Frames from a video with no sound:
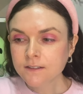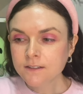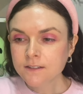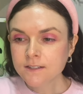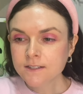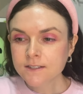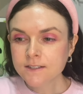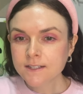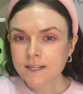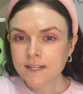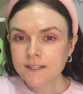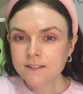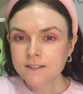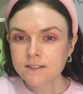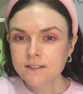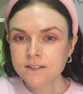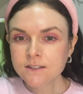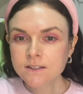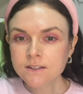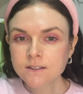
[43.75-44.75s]

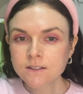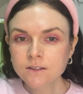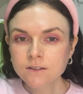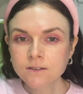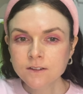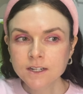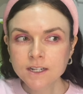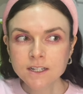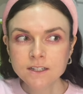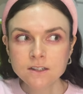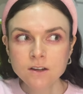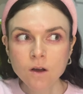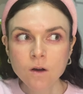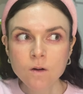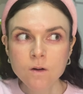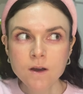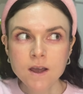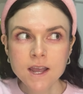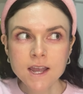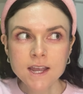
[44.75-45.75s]
sensory
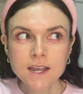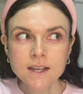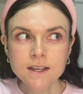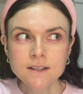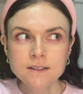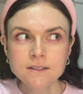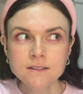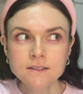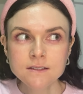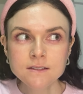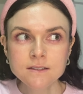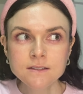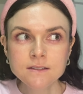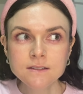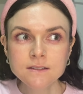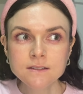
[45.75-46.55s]
toys.